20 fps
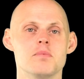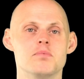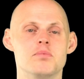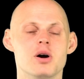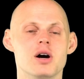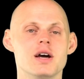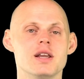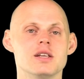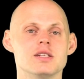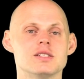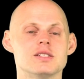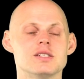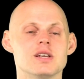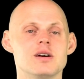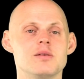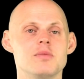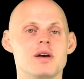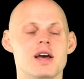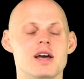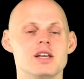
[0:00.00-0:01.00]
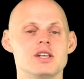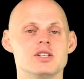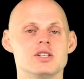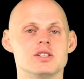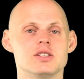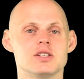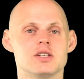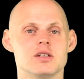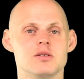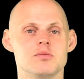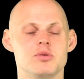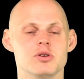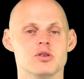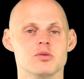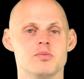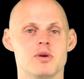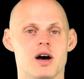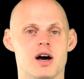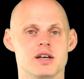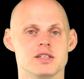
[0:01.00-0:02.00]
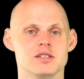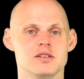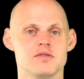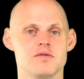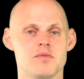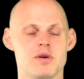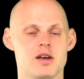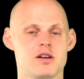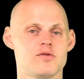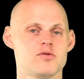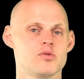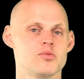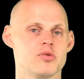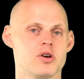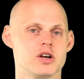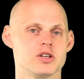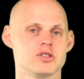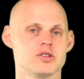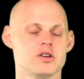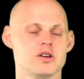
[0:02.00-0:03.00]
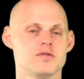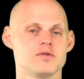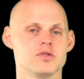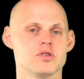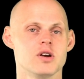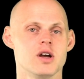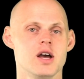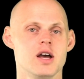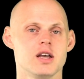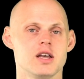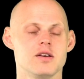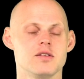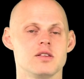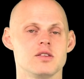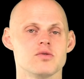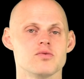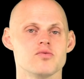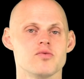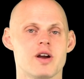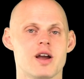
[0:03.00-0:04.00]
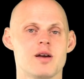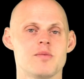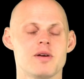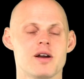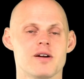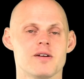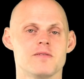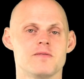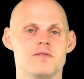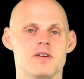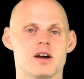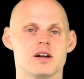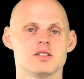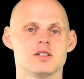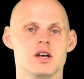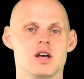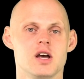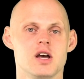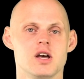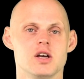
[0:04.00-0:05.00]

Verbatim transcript: but some engines can build positive manifold pressure if they're getting the ram air effect.